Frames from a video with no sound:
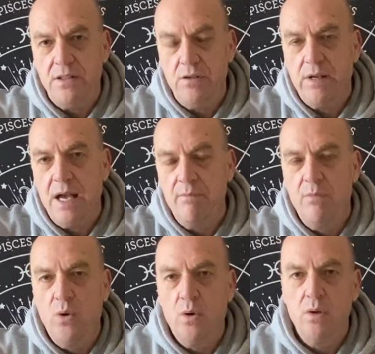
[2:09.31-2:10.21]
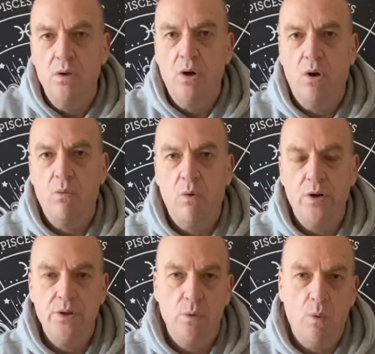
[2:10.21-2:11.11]
You get more of
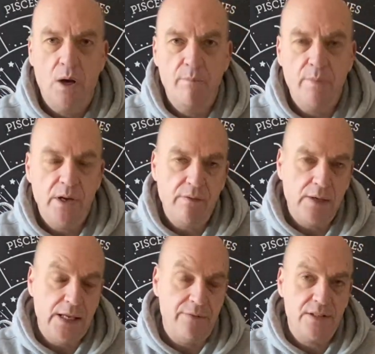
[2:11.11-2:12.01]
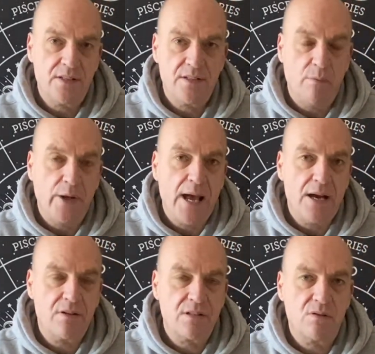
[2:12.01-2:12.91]
what you want. But if you leave it to someone
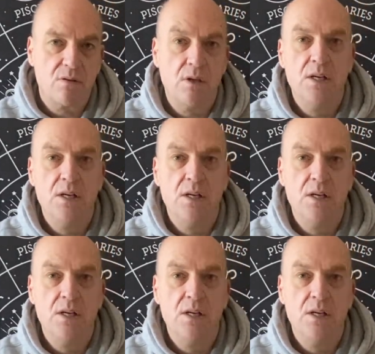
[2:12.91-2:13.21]
else or